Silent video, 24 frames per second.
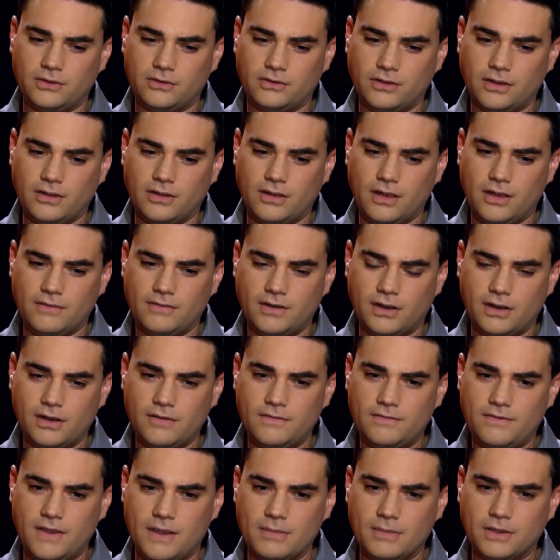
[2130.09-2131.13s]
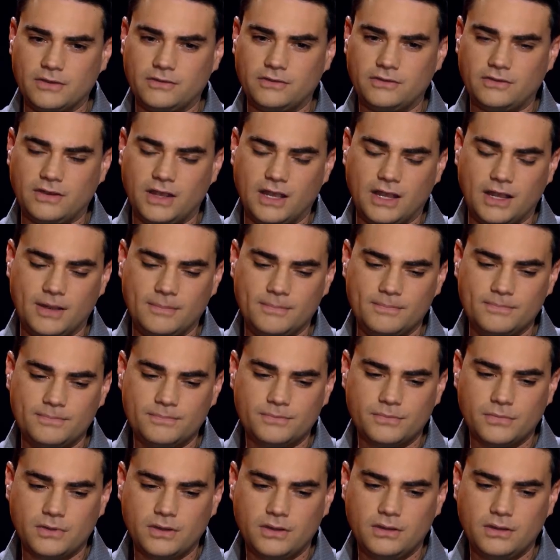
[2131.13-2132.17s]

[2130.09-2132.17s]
there's a, a very famous... Um,